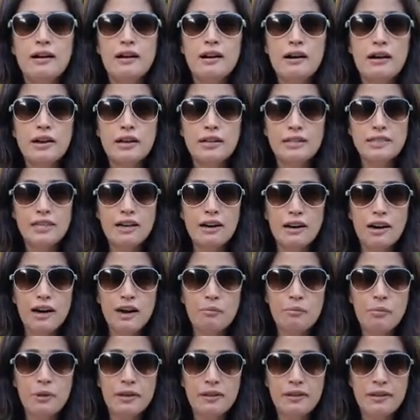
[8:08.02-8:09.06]
On
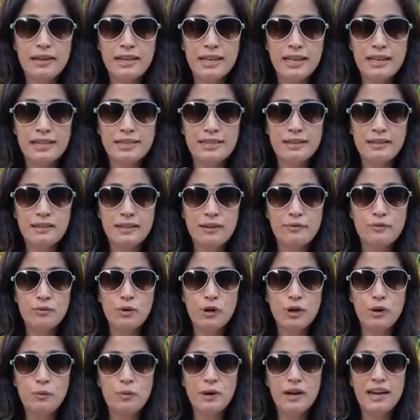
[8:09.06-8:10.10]
top is the Love
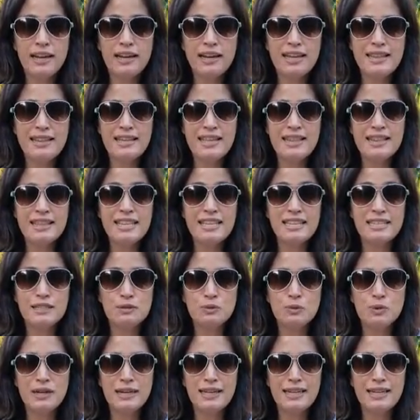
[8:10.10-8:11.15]
41, and then this
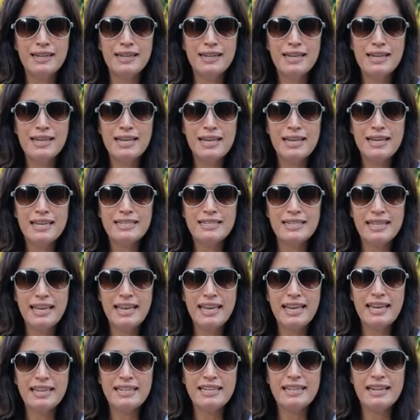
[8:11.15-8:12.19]
one is the
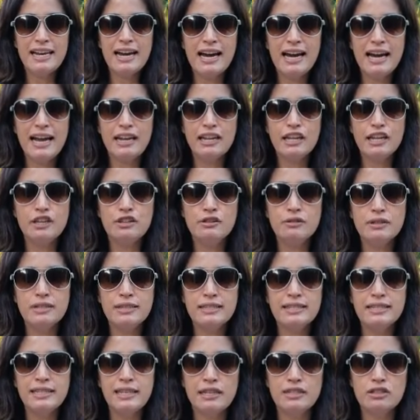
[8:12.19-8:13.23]
hand and hide. And you can
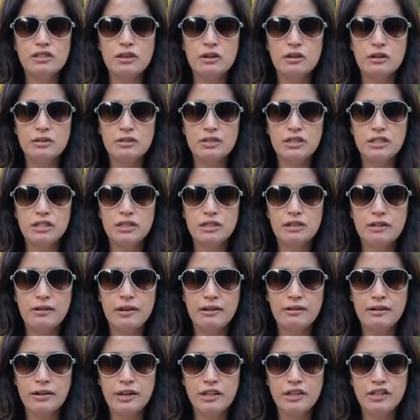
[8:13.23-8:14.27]
see it's also,
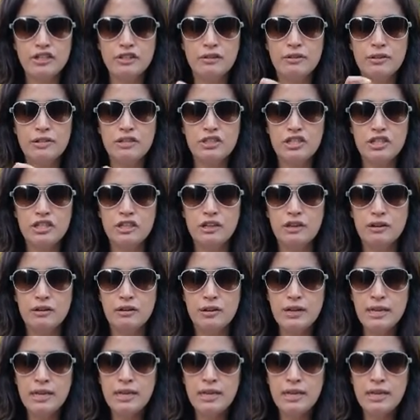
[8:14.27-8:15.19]
how can I show this to you?